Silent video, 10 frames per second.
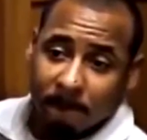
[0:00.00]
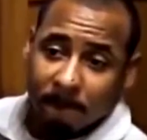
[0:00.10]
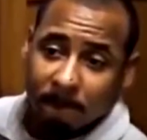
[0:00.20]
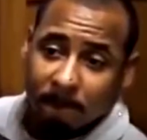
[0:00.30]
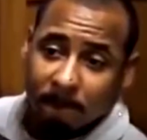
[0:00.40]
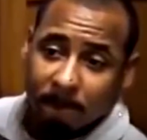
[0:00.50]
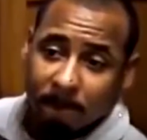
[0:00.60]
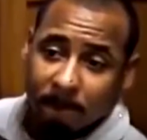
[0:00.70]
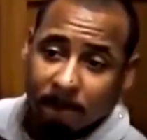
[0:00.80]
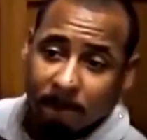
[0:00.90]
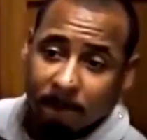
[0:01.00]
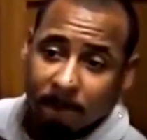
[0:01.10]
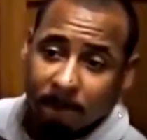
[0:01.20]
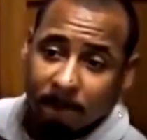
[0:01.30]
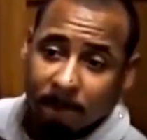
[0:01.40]

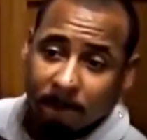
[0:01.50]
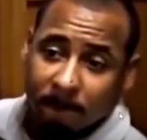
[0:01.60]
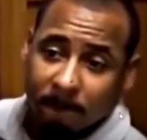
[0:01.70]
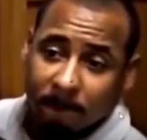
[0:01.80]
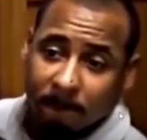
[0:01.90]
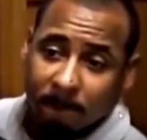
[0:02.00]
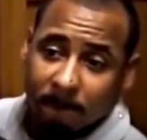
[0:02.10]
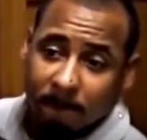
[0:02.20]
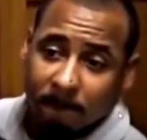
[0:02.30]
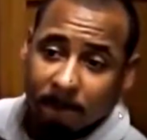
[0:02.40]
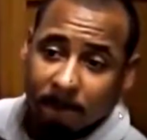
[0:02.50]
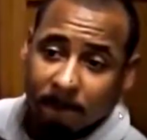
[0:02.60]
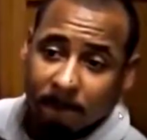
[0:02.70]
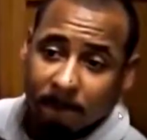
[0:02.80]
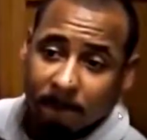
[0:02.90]

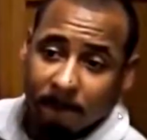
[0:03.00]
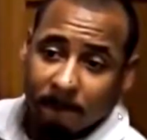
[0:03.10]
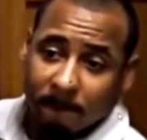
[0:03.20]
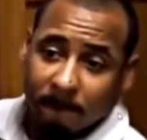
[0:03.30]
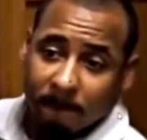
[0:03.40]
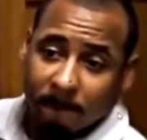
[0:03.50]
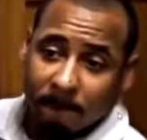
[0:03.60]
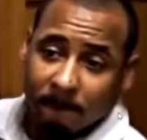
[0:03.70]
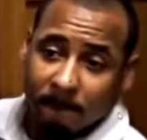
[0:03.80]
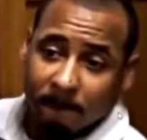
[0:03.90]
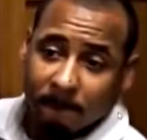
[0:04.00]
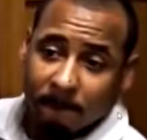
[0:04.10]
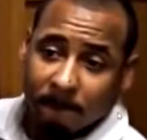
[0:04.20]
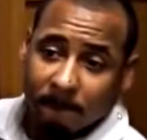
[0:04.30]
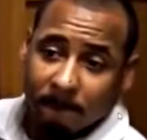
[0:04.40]

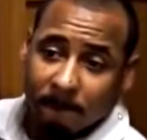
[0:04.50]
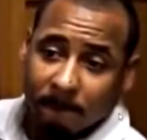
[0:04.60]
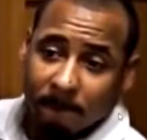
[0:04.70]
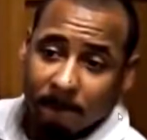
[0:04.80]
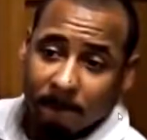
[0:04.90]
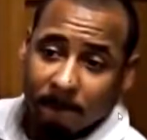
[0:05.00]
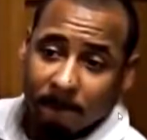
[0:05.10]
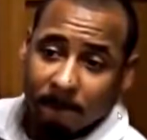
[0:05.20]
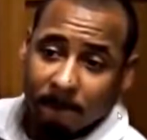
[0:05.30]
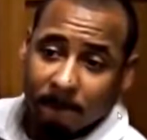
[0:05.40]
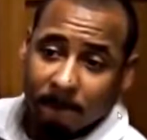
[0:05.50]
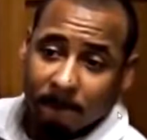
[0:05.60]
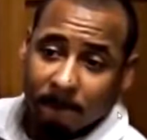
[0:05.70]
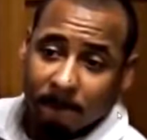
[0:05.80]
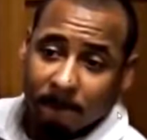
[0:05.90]

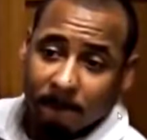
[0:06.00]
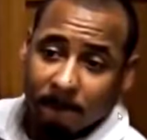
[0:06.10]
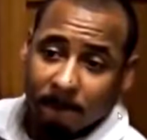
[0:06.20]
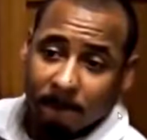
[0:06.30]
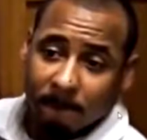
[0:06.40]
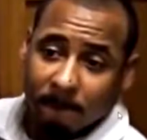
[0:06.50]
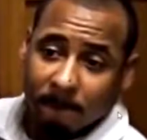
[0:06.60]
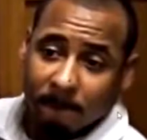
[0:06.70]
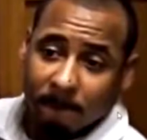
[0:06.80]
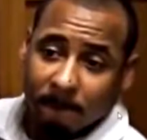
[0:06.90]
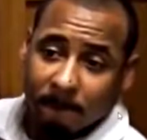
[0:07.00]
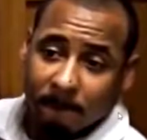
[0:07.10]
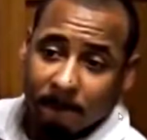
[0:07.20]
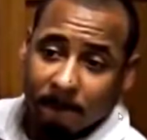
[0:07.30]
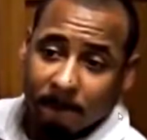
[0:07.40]

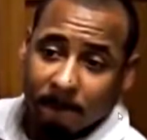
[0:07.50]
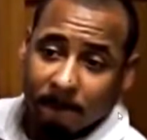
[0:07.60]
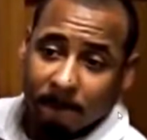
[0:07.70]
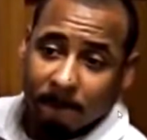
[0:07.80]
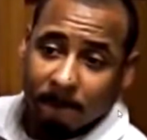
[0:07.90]
[no speech]